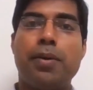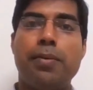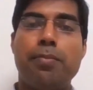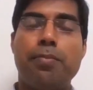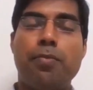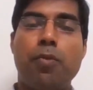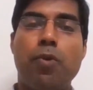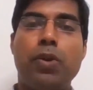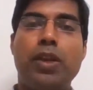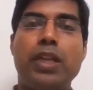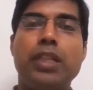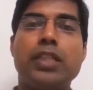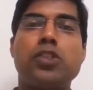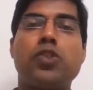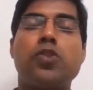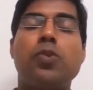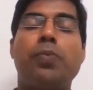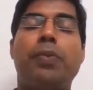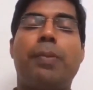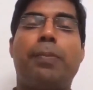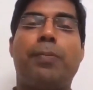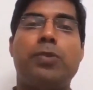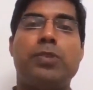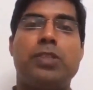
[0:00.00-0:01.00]
modal
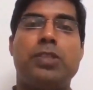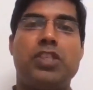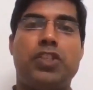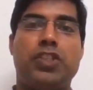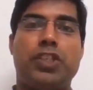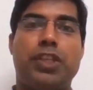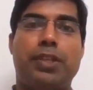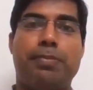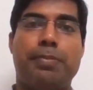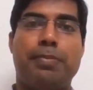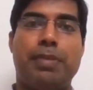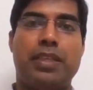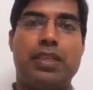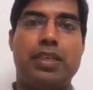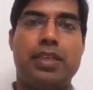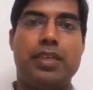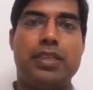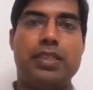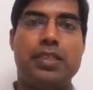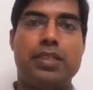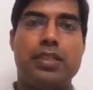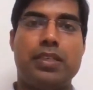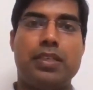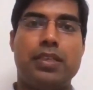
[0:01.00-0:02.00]
superposition
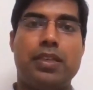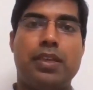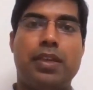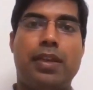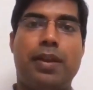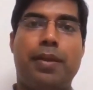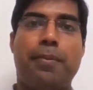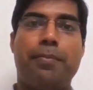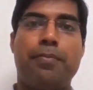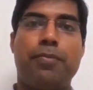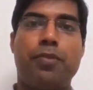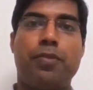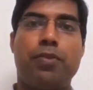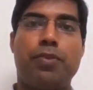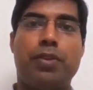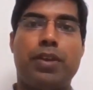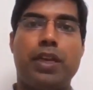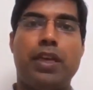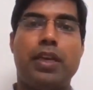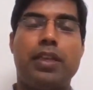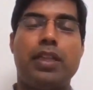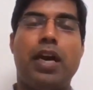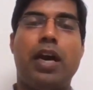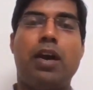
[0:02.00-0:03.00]
methods
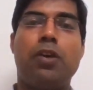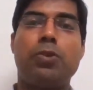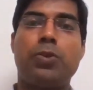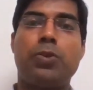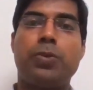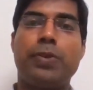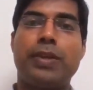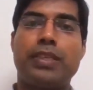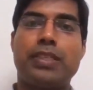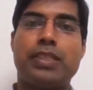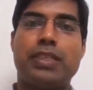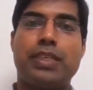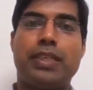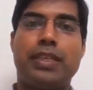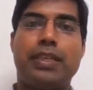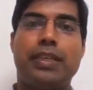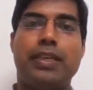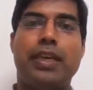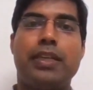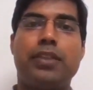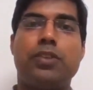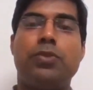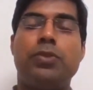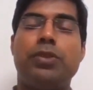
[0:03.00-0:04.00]
okay and how to extend
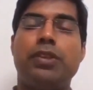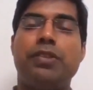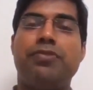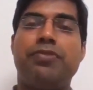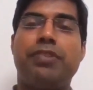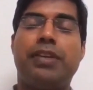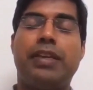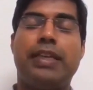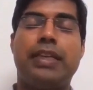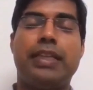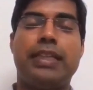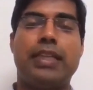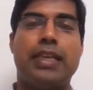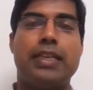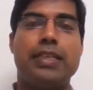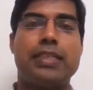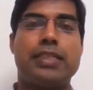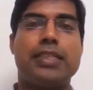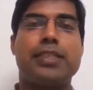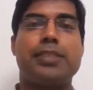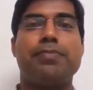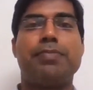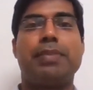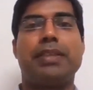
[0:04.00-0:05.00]
that to different
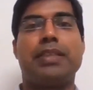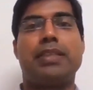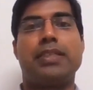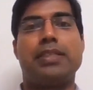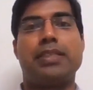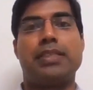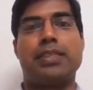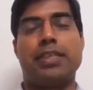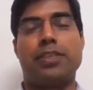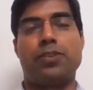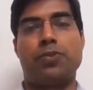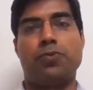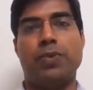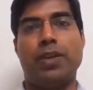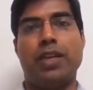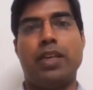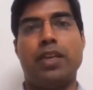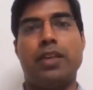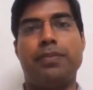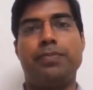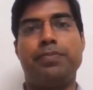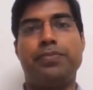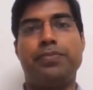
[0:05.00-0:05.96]
analysis methods as well